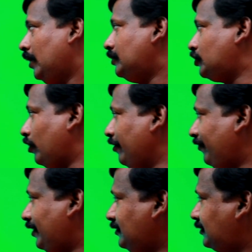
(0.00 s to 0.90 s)
So,
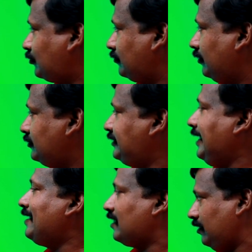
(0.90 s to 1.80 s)
if it is
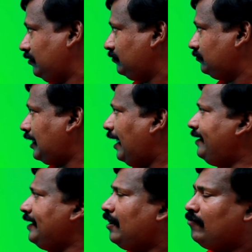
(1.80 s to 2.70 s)
taken, the
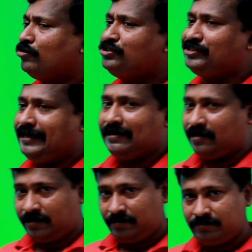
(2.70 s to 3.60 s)
idea was
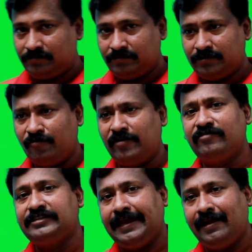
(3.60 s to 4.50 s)
taken, when
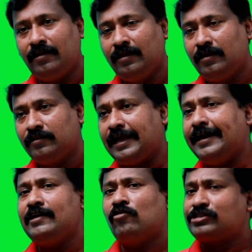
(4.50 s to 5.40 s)
we say the
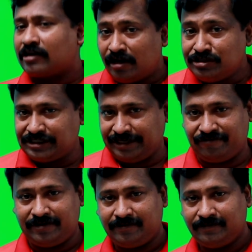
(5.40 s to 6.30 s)
idea was
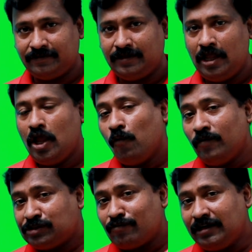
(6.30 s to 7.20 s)
conceived,
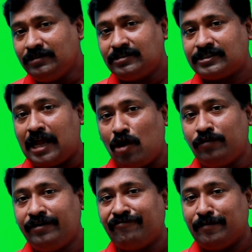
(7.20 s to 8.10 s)
which one
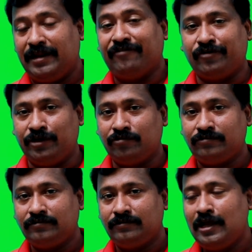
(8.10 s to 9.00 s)
sound familiar for
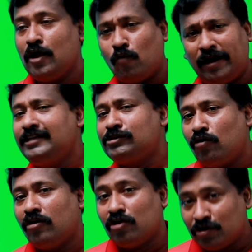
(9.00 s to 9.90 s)
you? One is
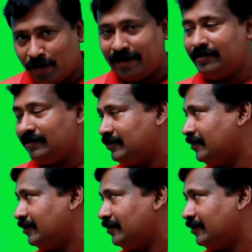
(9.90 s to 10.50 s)
awkward,